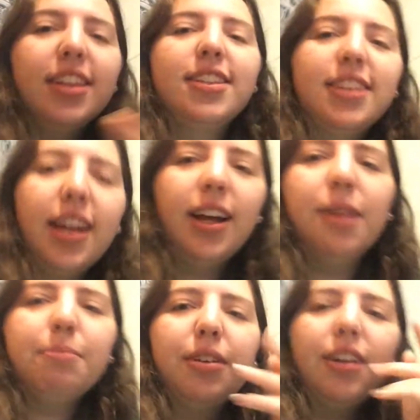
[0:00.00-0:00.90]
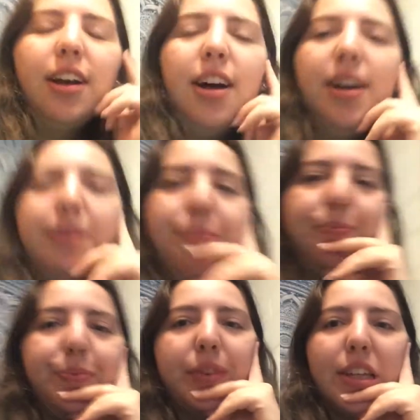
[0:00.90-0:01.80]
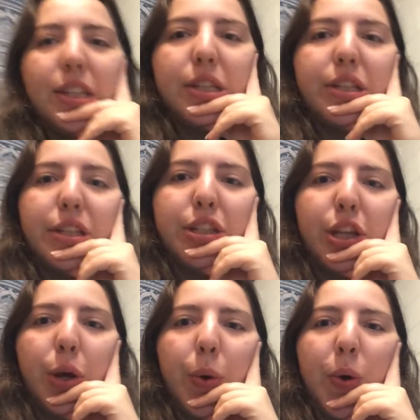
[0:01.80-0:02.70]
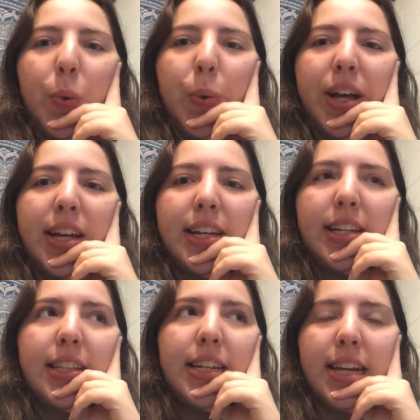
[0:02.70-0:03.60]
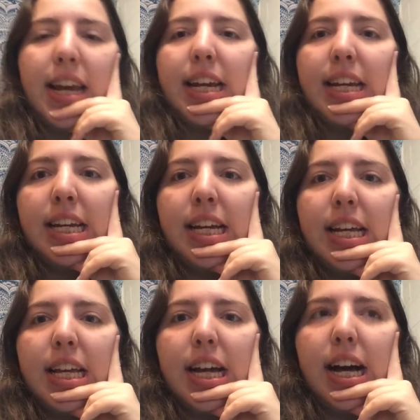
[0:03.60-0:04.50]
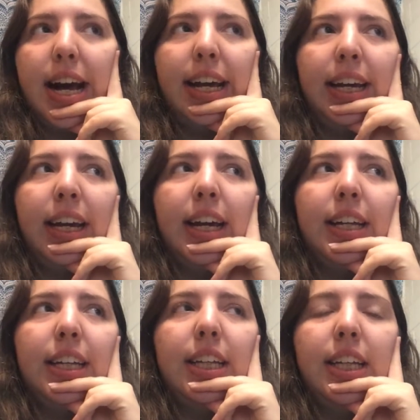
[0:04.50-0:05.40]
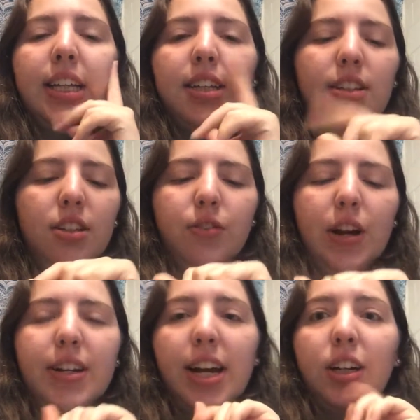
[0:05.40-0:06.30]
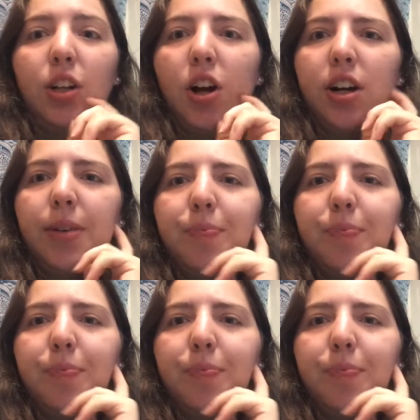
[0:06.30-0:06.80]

the setup. So today it is around 9 o'clock,